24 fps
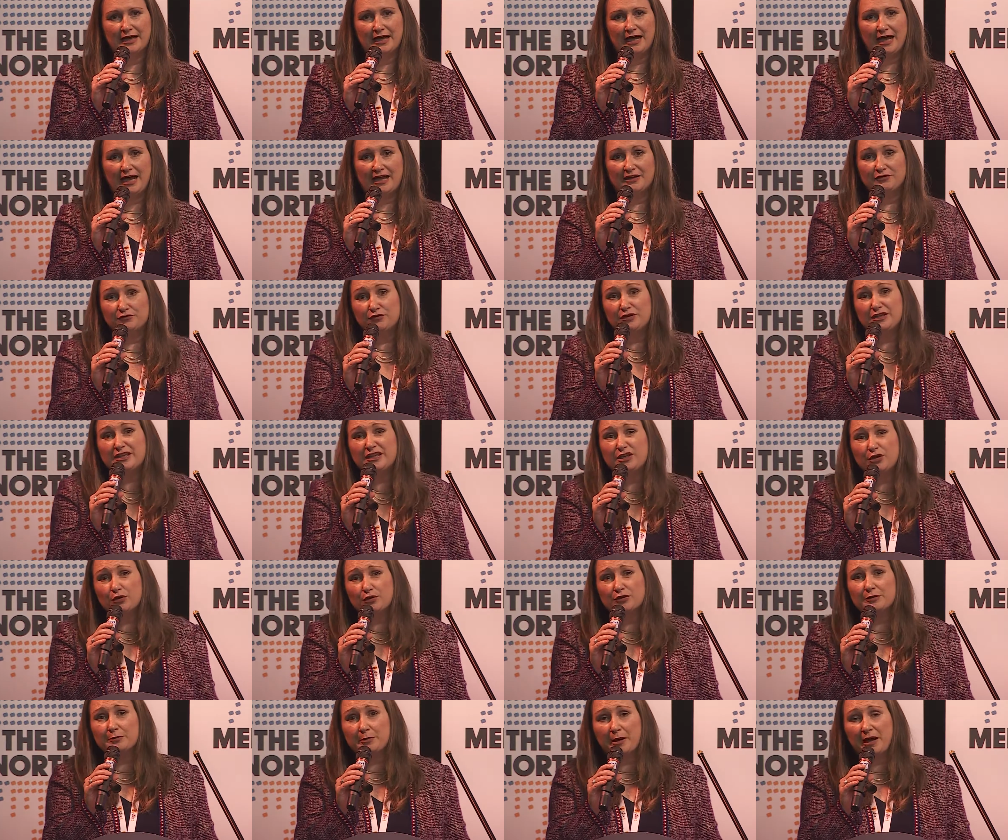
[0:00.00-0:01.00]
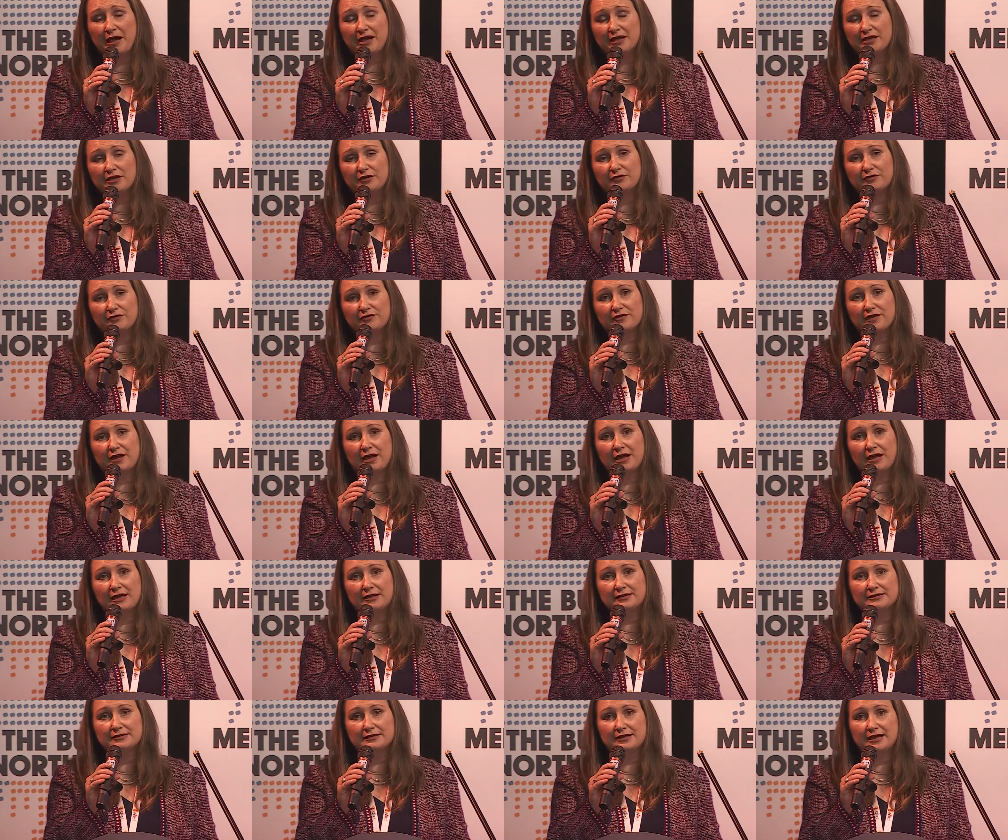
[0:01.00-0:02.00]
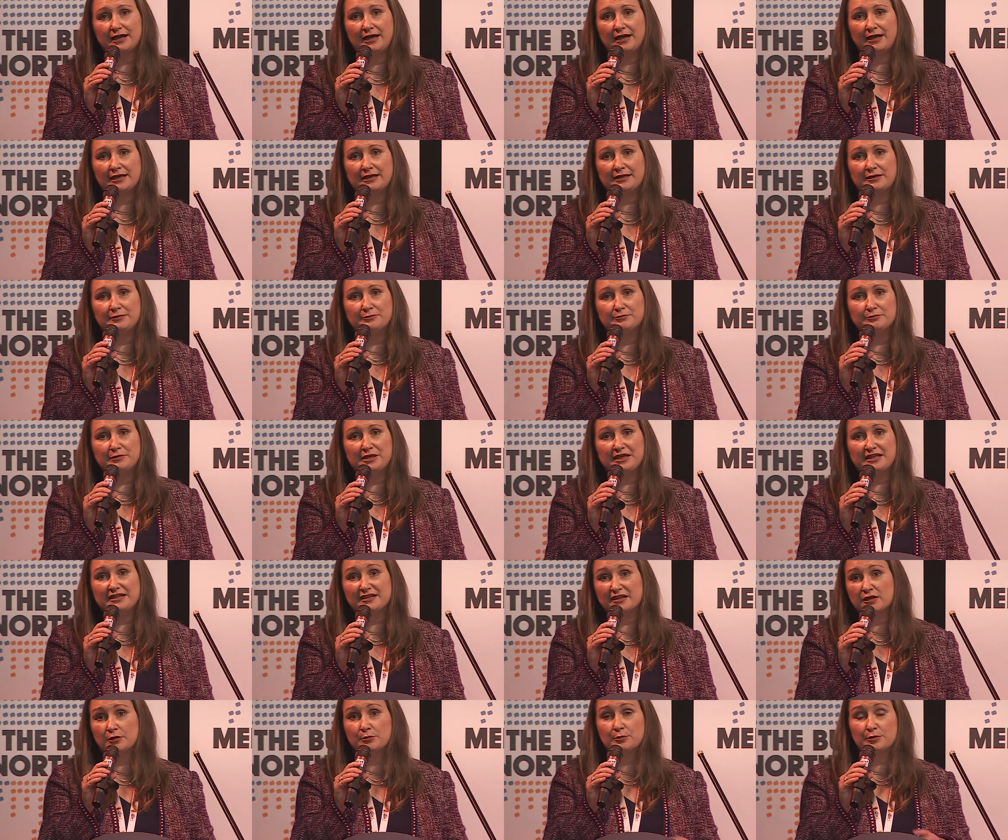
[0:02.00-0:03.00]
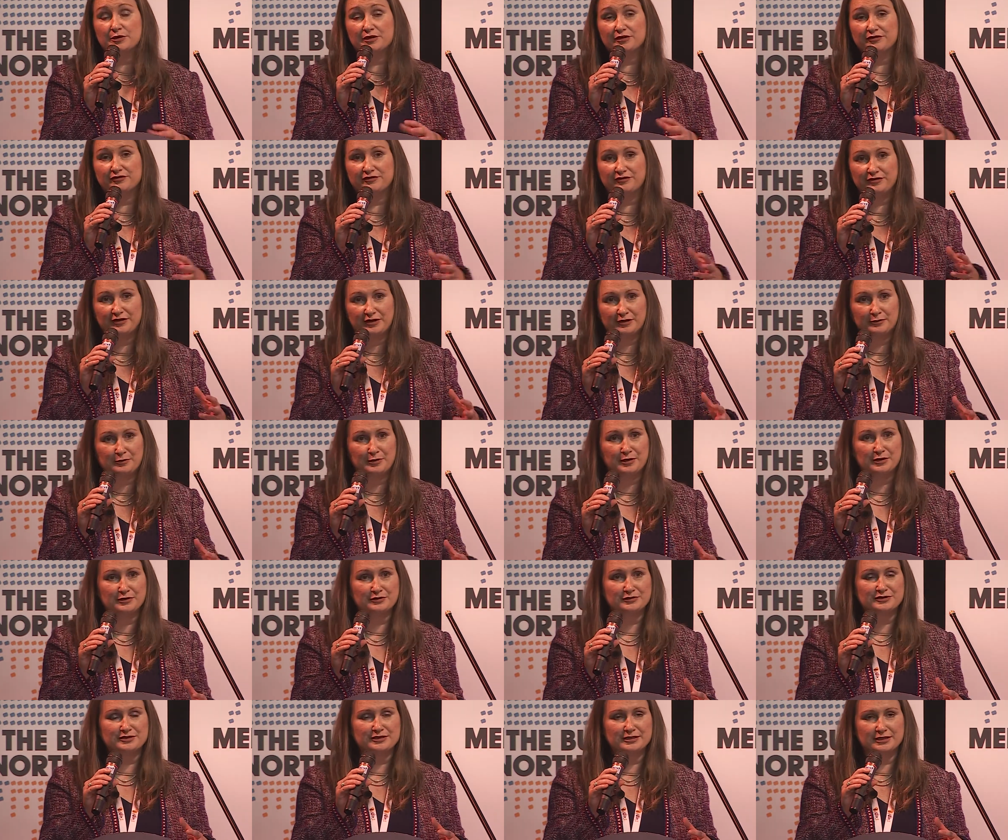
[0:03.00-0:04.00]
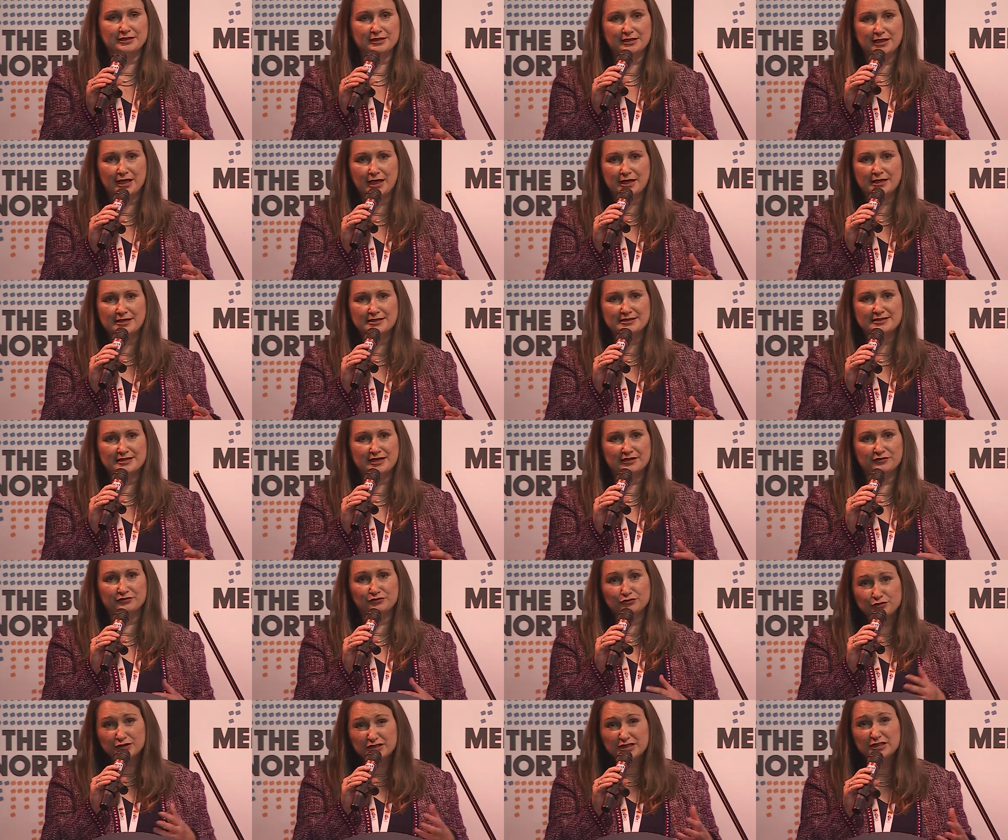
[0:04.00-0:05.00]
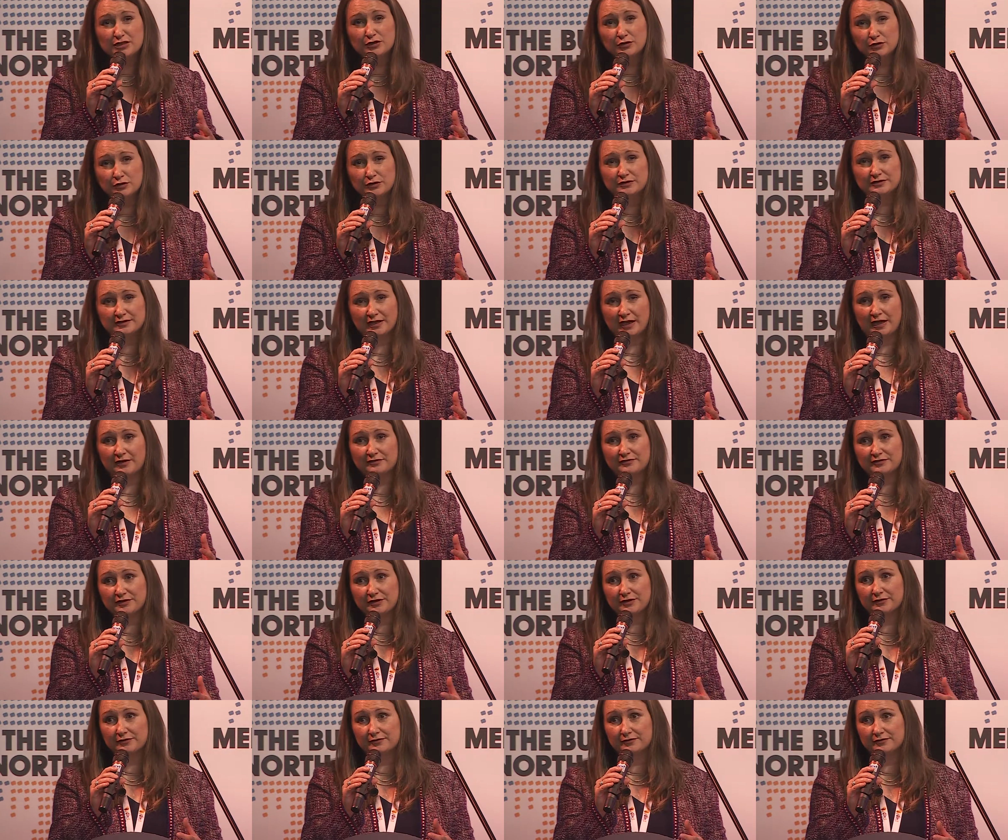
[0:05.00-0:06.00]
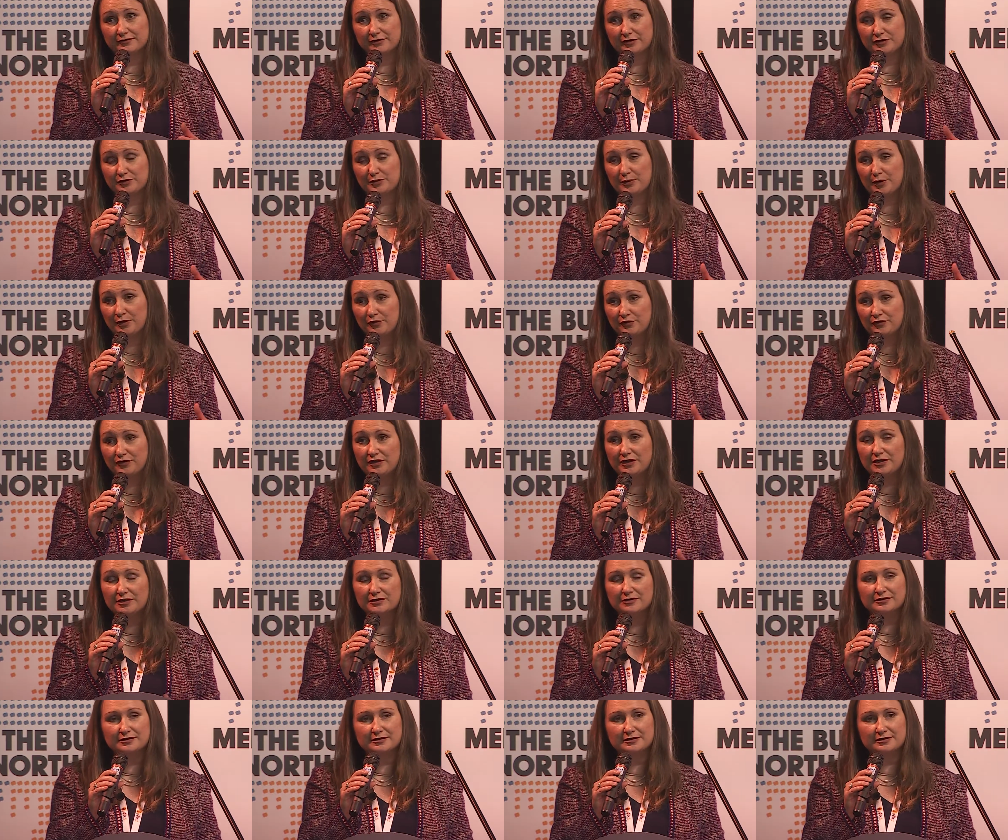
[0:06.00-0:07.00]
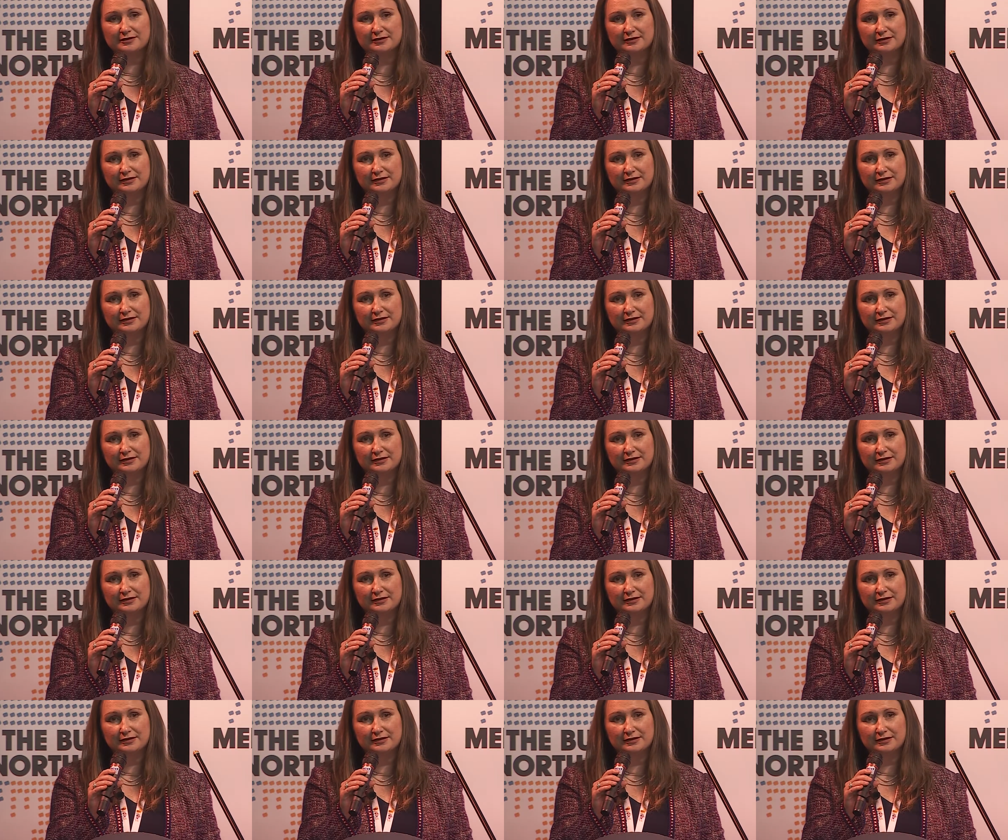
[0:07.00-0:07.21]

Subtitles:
And really on the back of that, I made a number of farewells to clients I'd really looked after for 12 years.